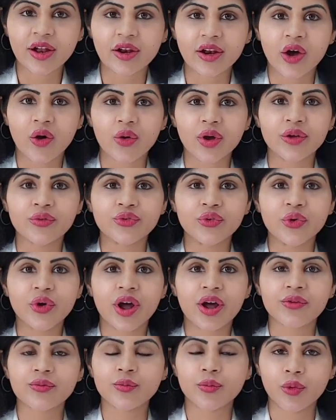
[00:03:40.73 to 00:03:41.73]
Now if you
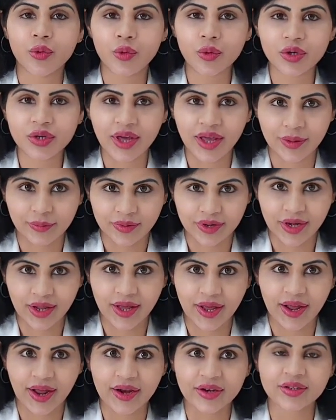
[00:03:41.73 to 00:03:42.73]
have more time in
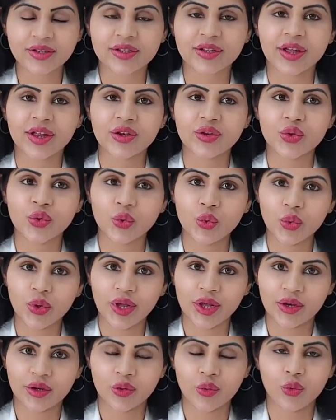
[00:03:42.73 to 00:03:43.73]
hand, then you
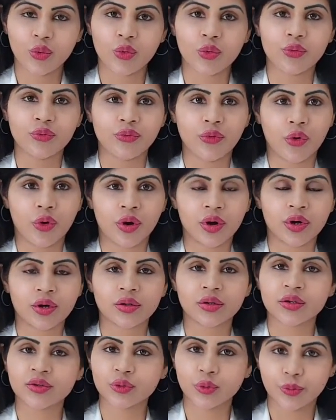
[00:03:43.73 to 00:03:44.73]
can go for
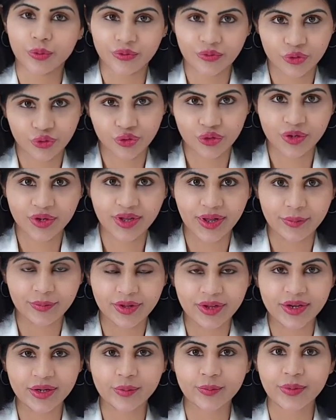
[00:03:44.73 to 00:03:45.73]
the superficial
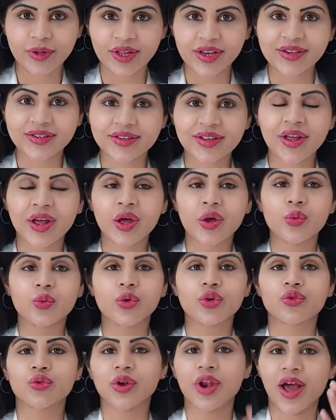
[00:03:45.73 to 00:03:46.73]
chemical peels
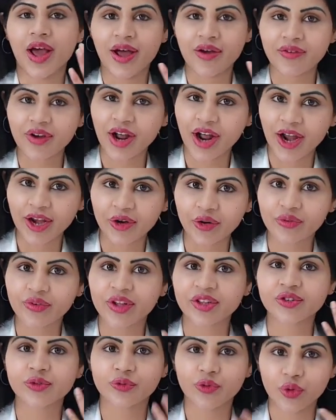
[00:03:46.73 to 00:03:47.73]
which will have a kind of
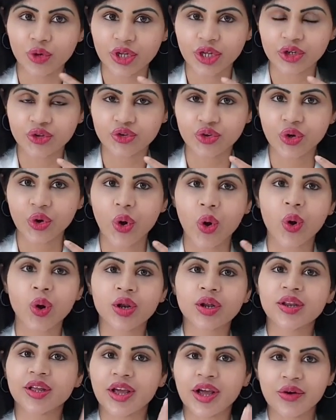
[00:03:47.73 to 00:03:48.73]
exfoliation or
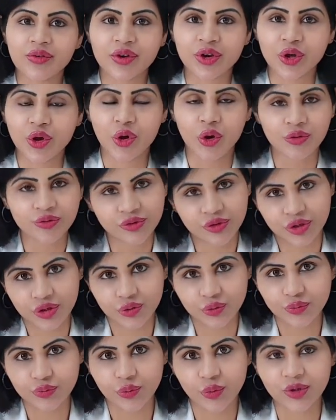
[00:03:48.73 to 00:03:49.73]
a recovery of 3
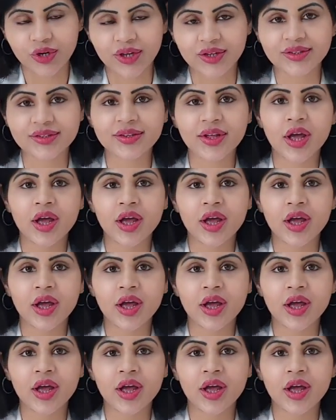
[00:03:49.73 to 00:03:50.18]
to 4 days.